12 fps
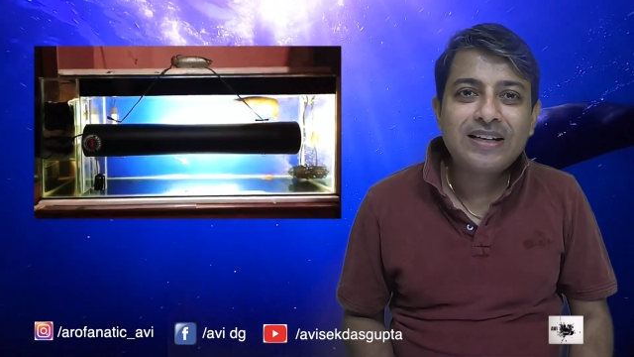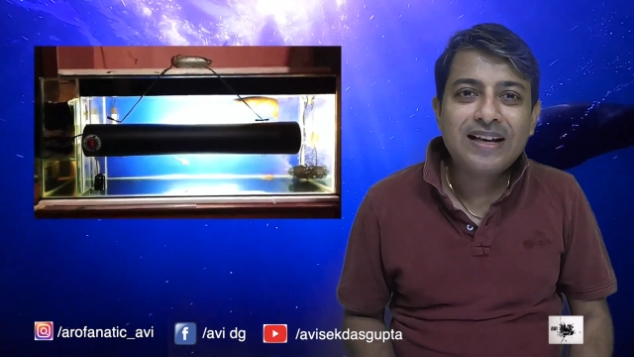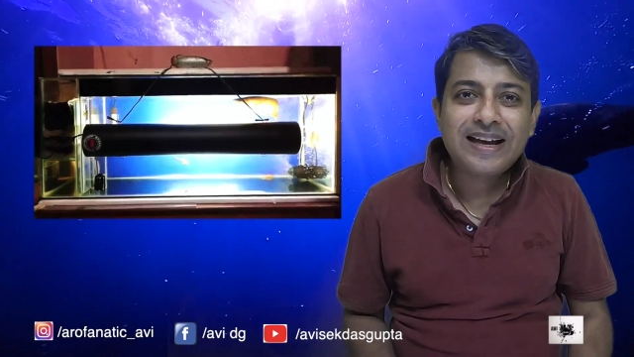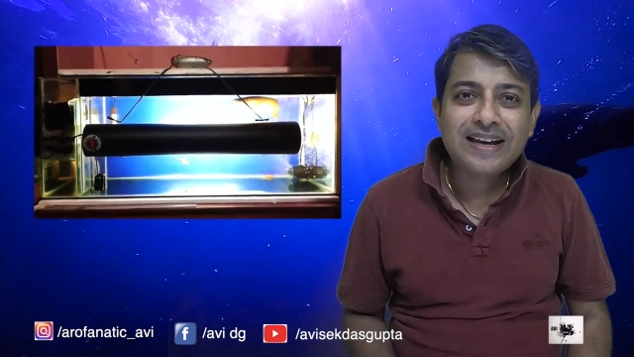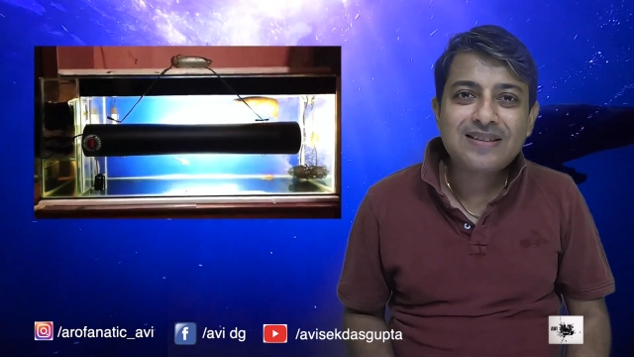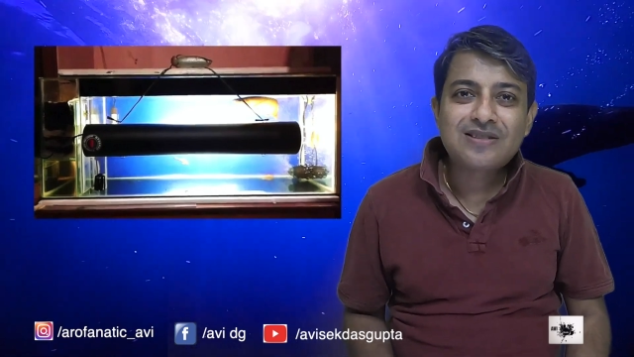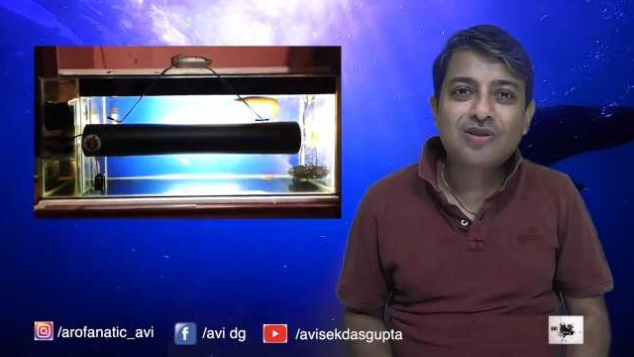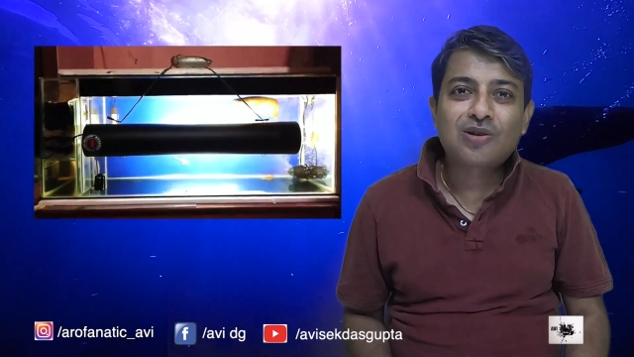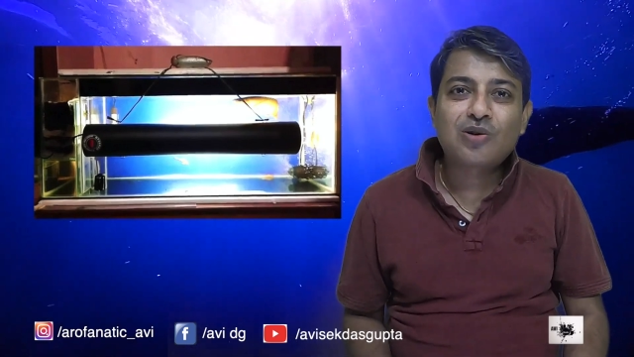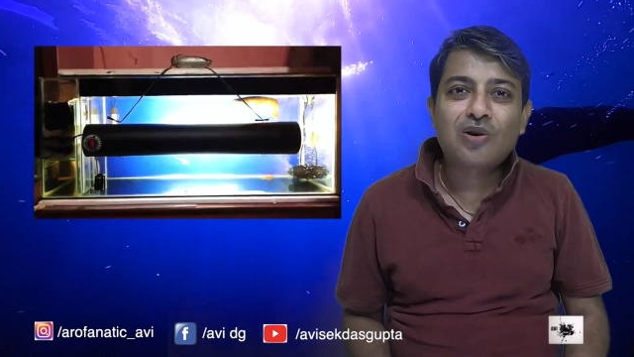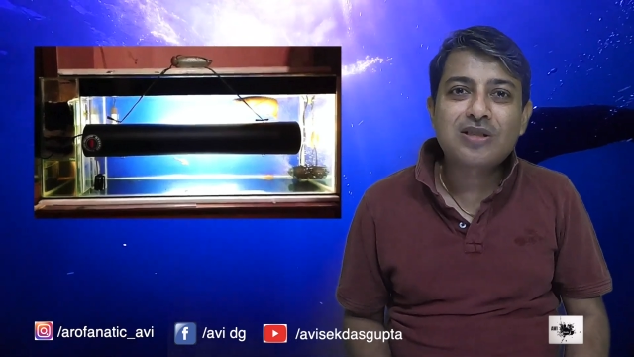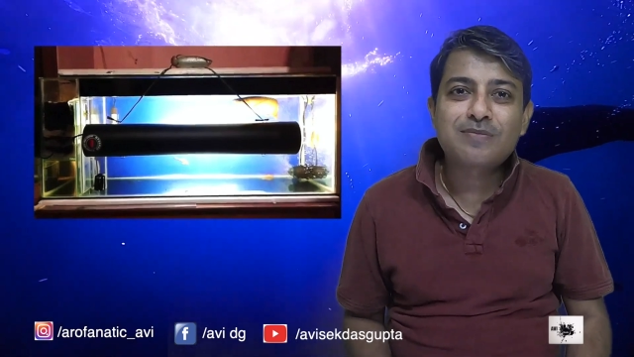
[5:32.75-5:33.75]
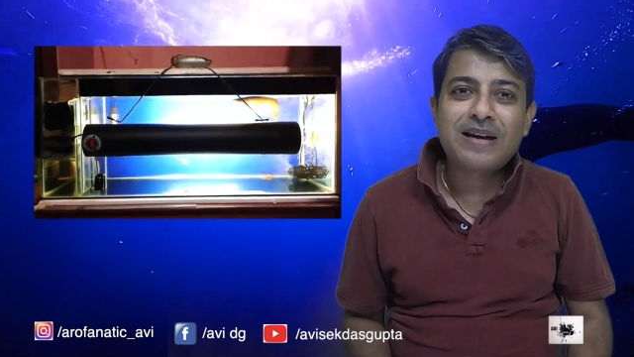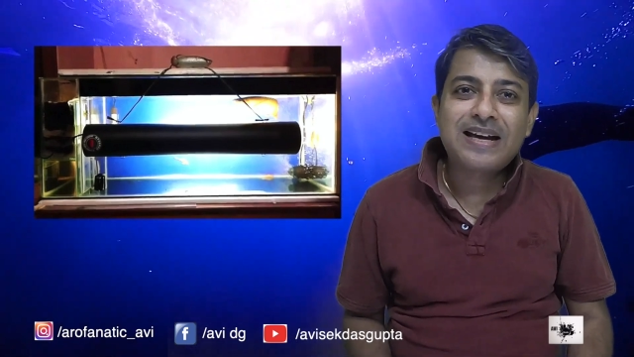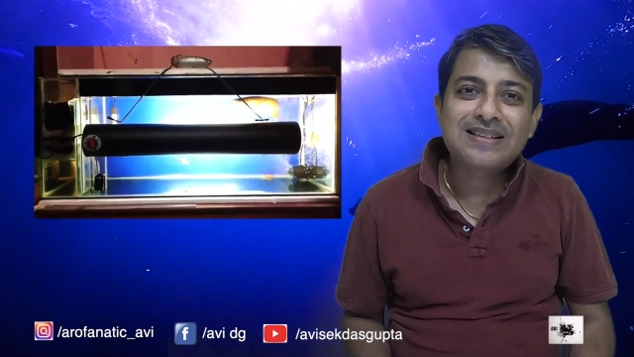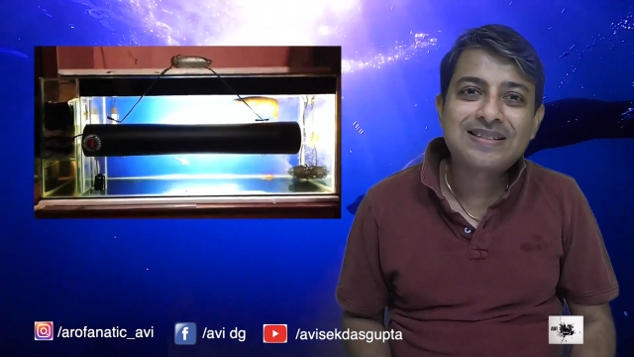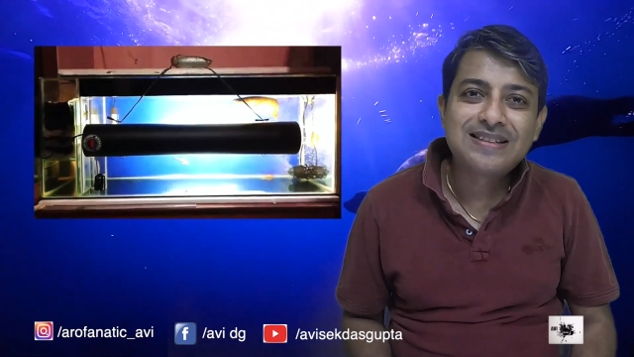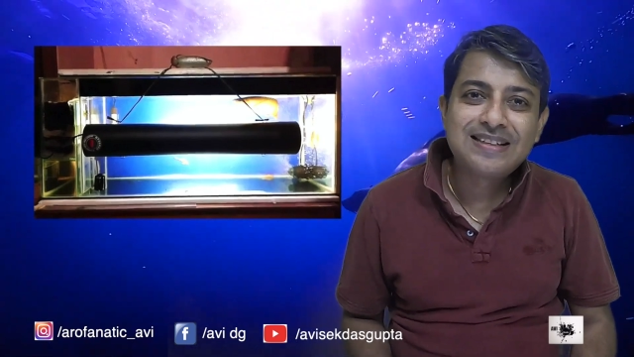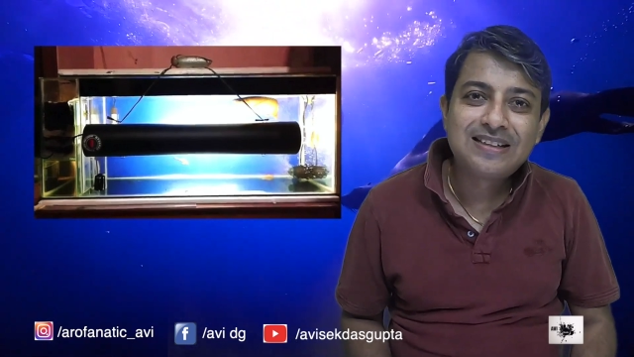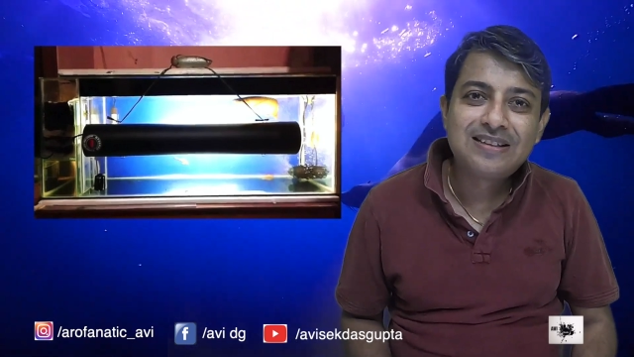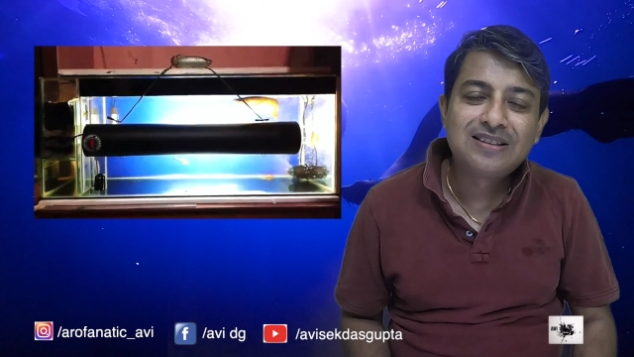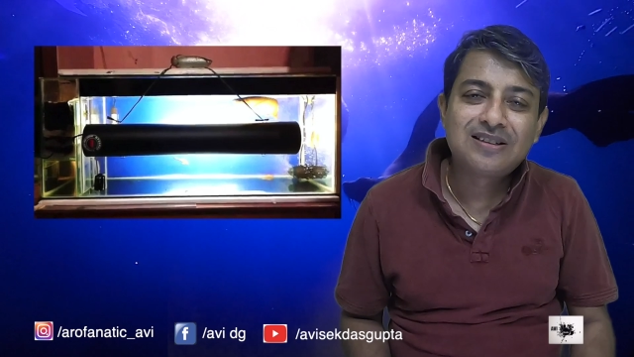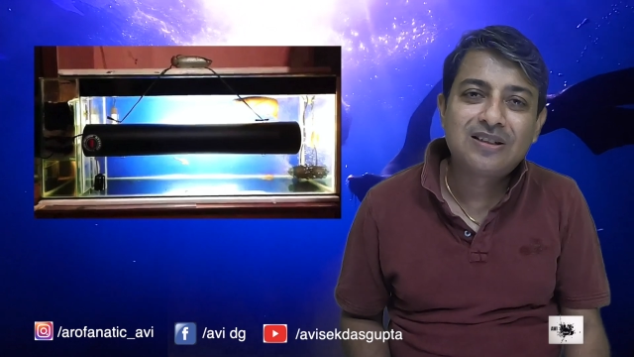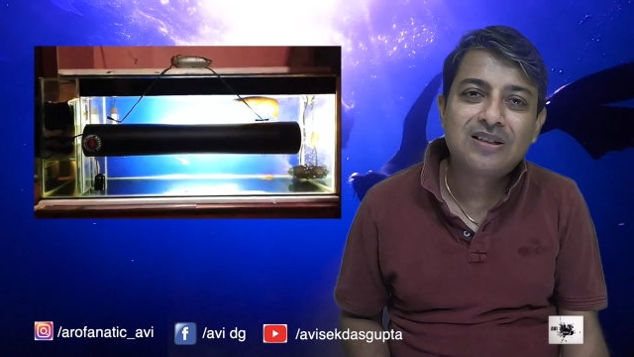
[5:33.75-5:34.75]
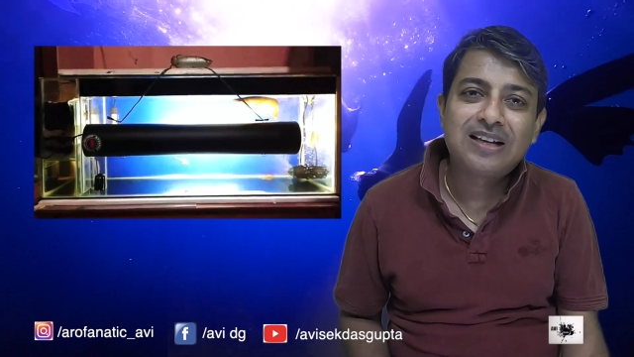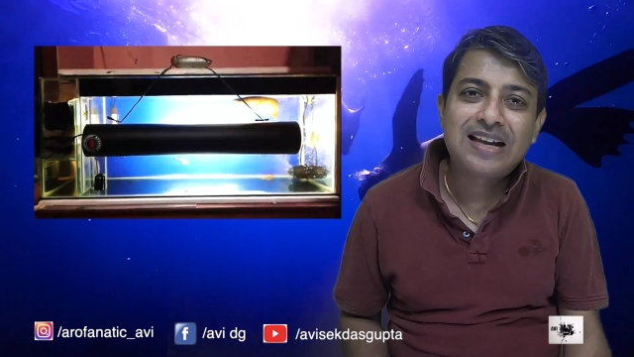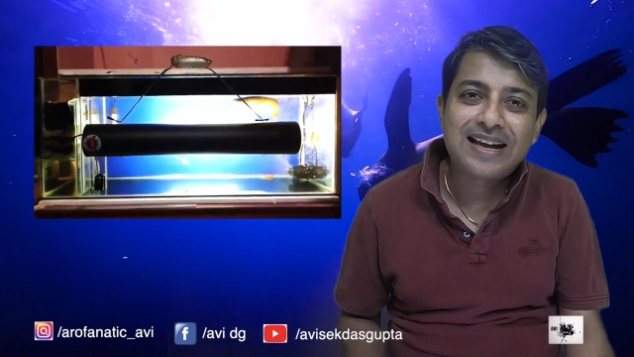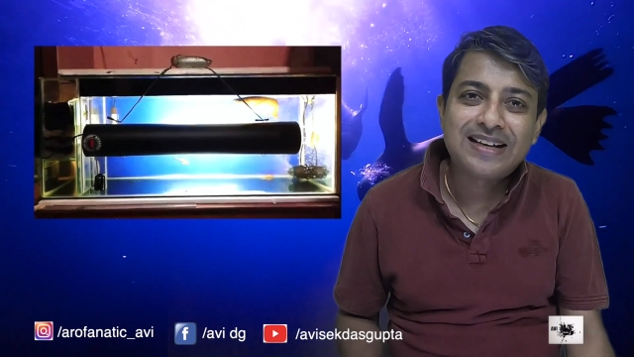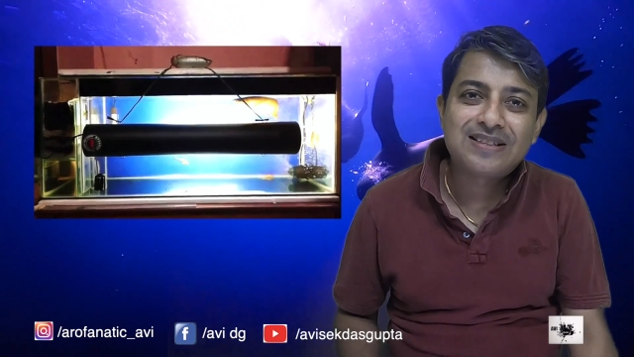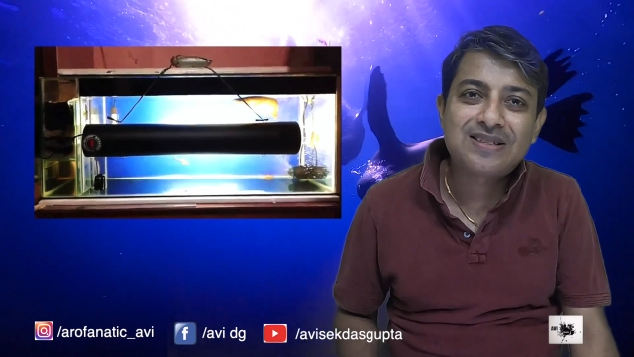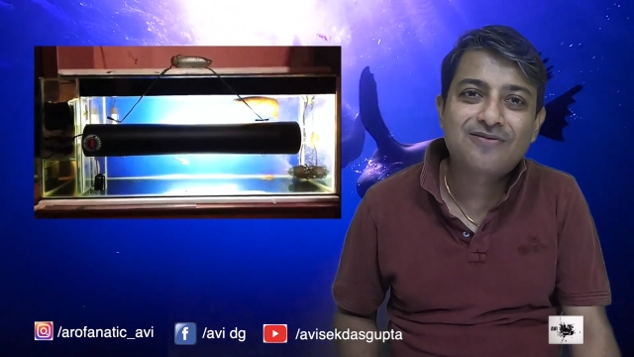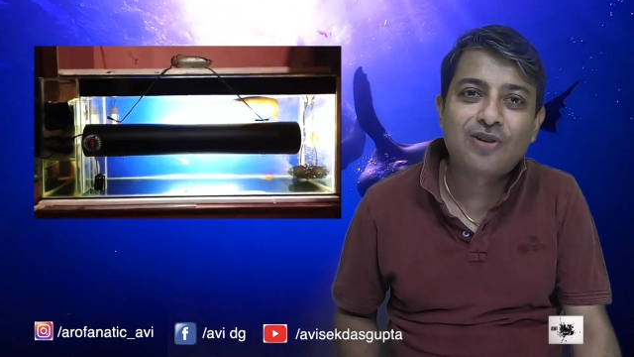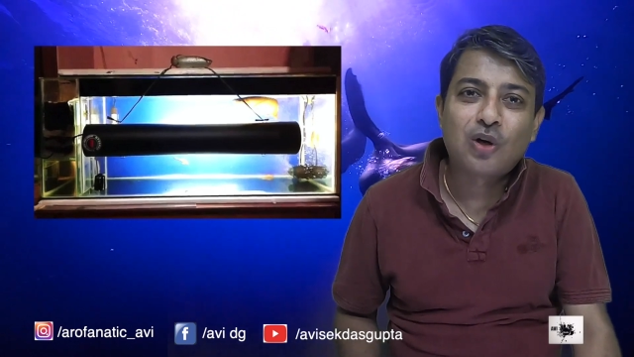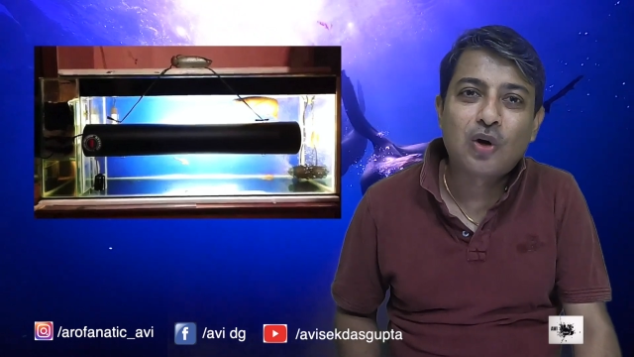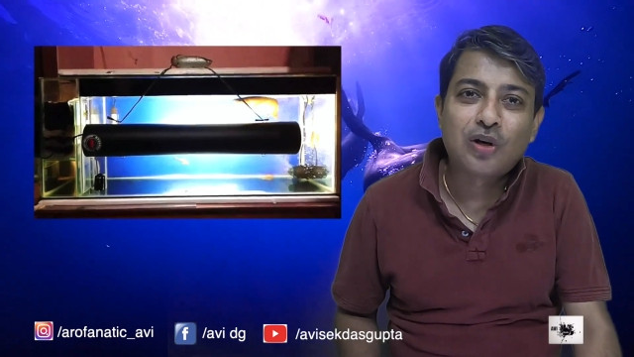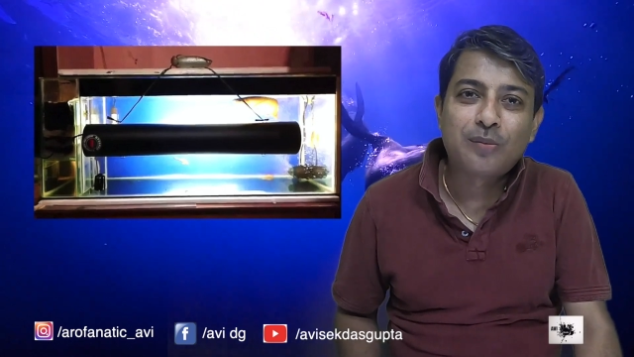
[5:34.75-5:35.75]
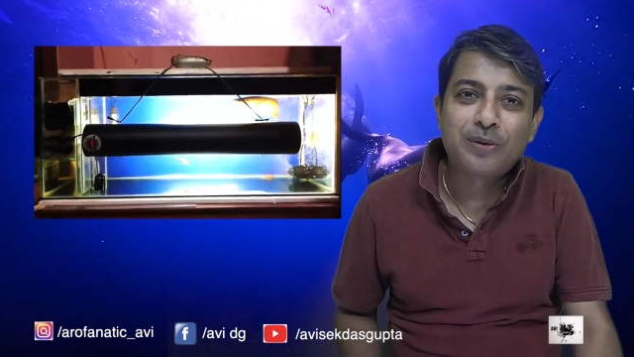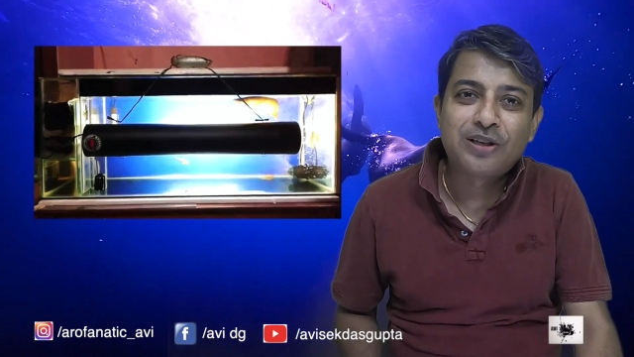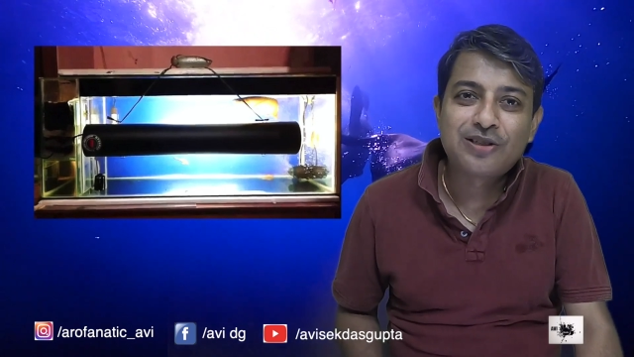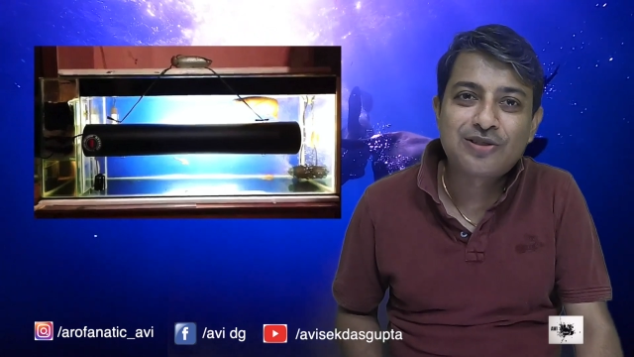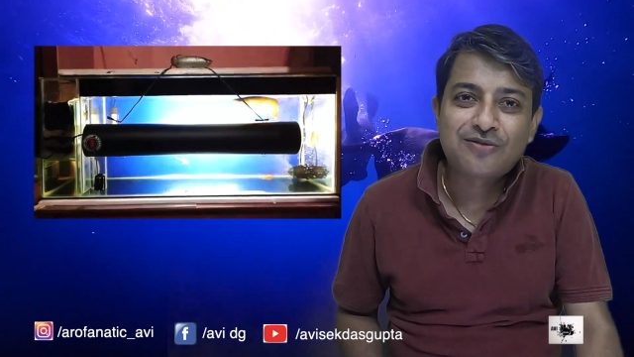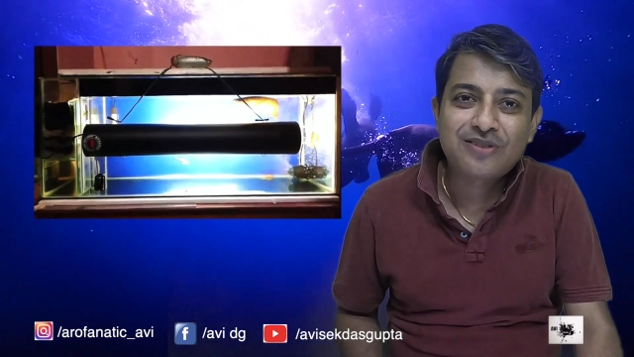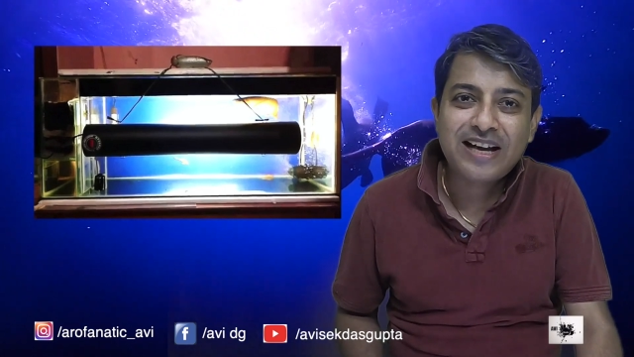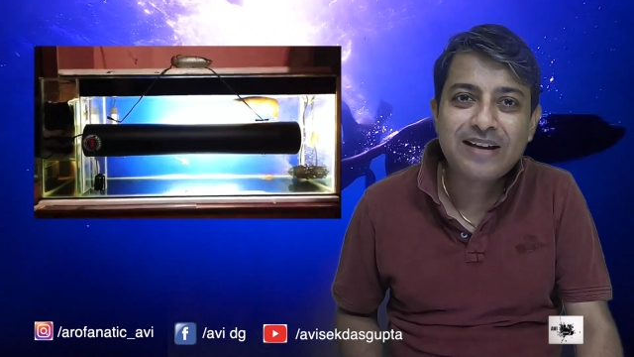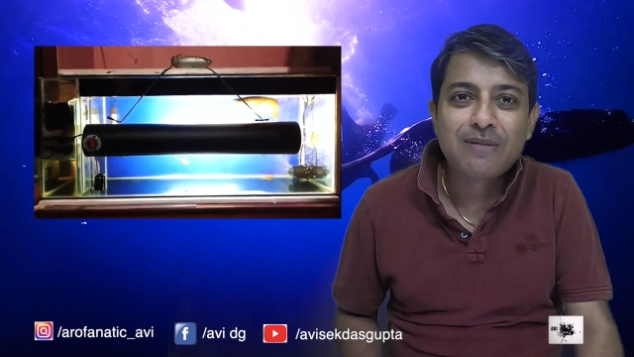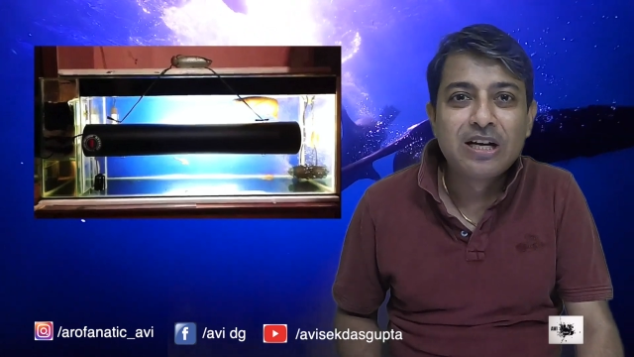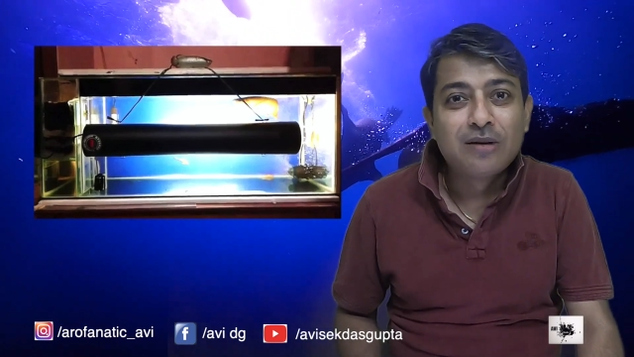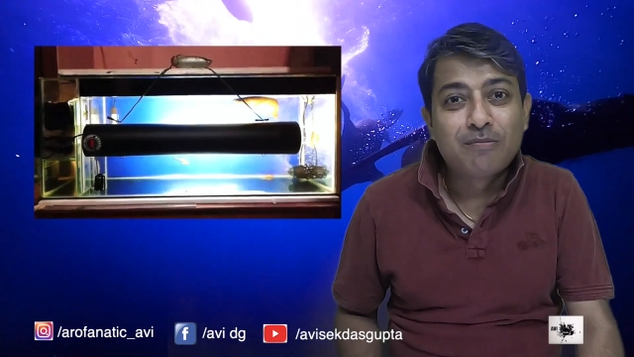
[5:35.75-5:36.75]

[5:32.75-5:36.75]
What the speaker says: heads or crossbacks need the lights for longer periods of time,